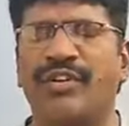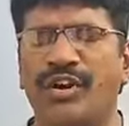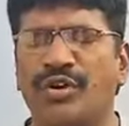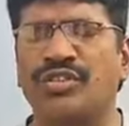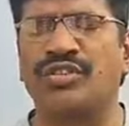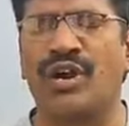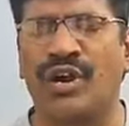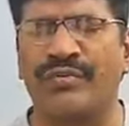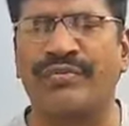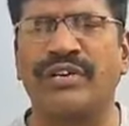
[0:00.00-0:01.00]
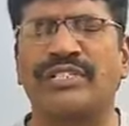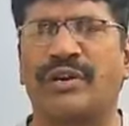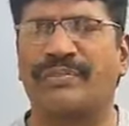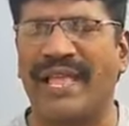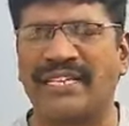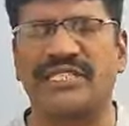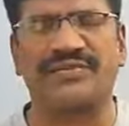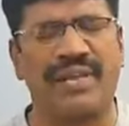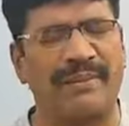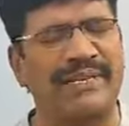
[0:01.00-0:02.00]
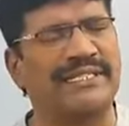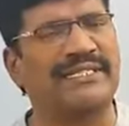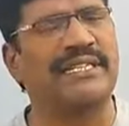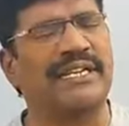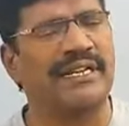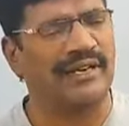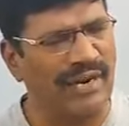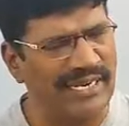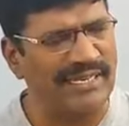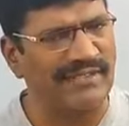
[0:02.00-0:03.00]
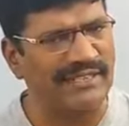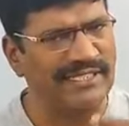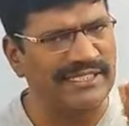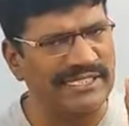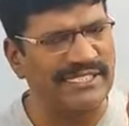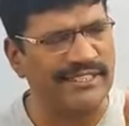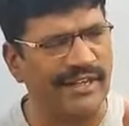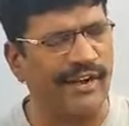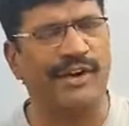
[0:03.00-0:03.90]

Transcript: orphans, or pastors' families right now at the season of uh,